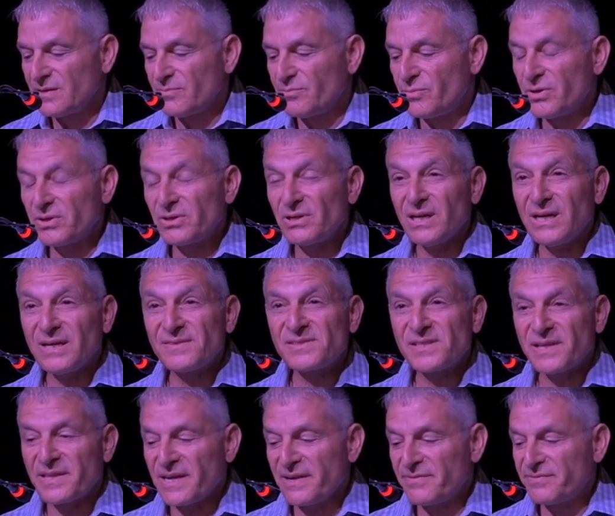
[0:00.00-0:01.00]
BirdLife
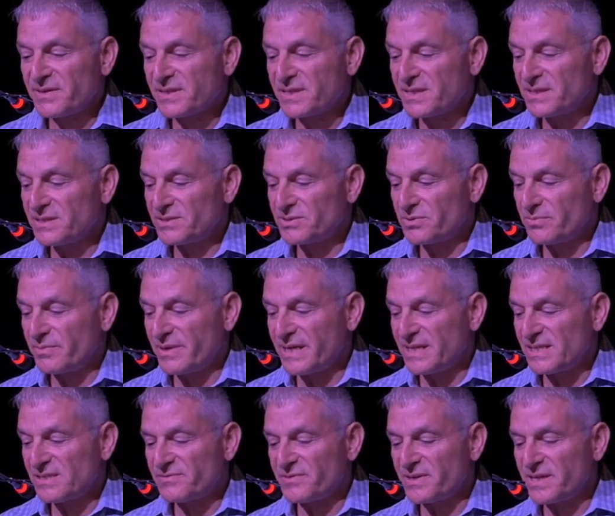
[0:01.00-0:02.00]
South Africa
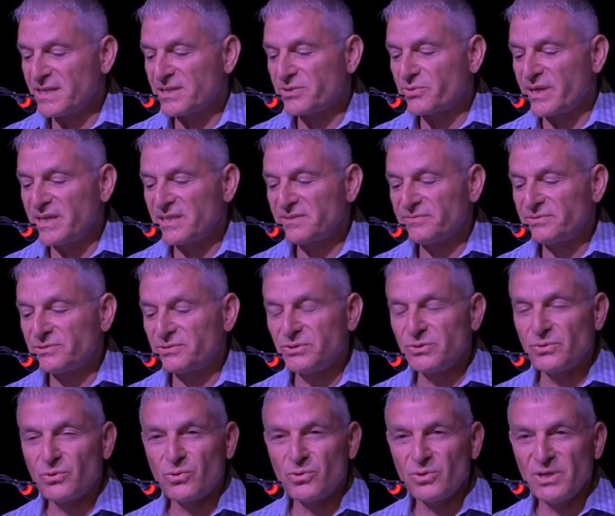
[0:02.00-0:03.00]
remains very grateful
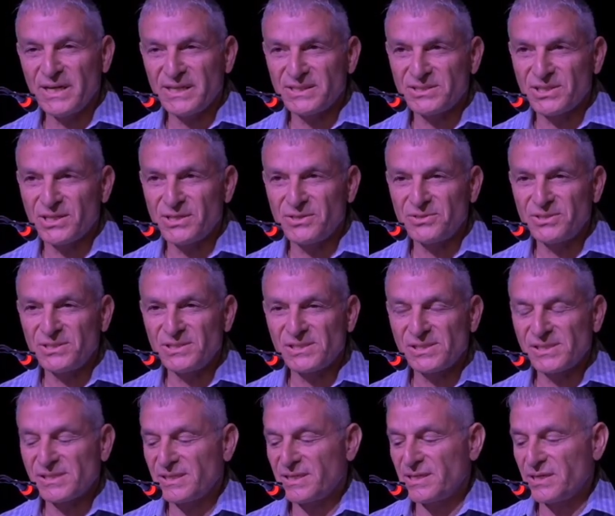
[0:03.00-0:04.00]
to all our
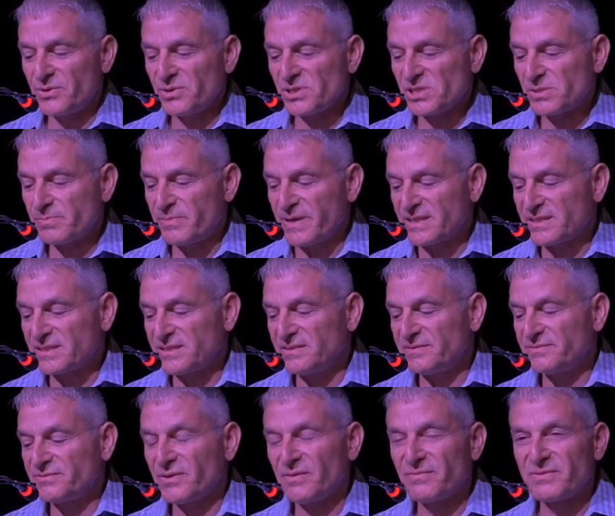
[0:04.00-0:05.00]
donors,
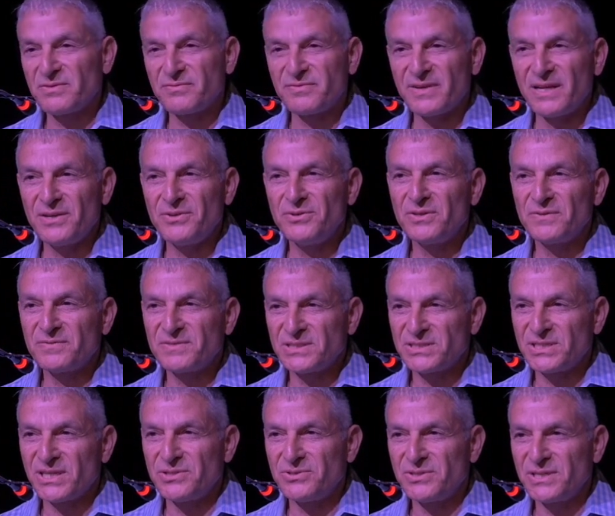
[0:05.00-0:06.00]
irrespective of the value of the
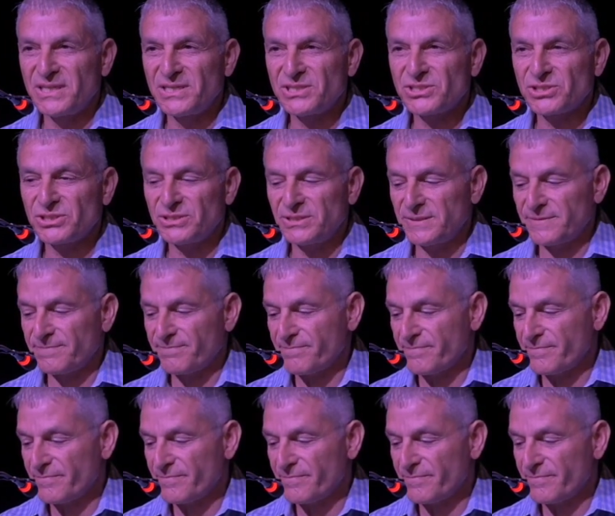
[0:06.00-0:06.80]
donation.